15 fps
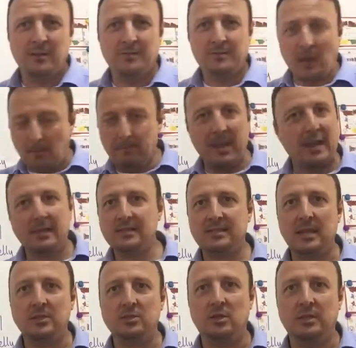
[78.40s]
That makes
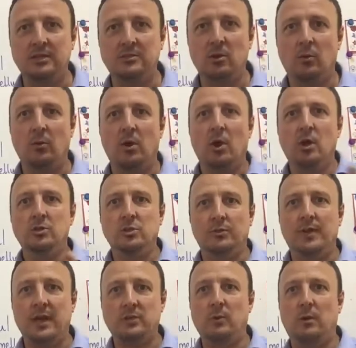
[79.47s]
sense on its own. So
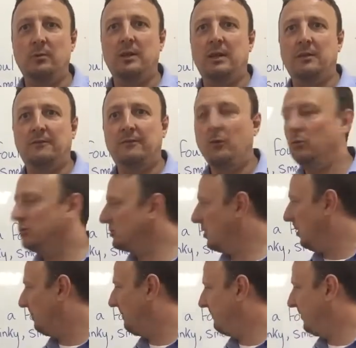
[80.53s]
that's where we need a full
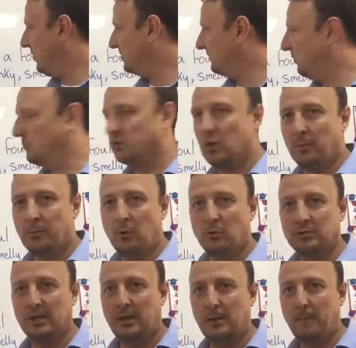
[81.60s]
stop. First full stop
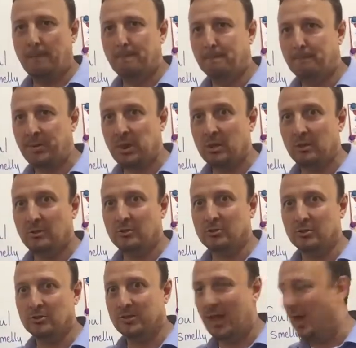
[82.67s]
goes in
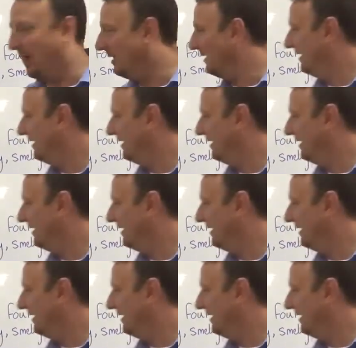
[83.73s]
just there.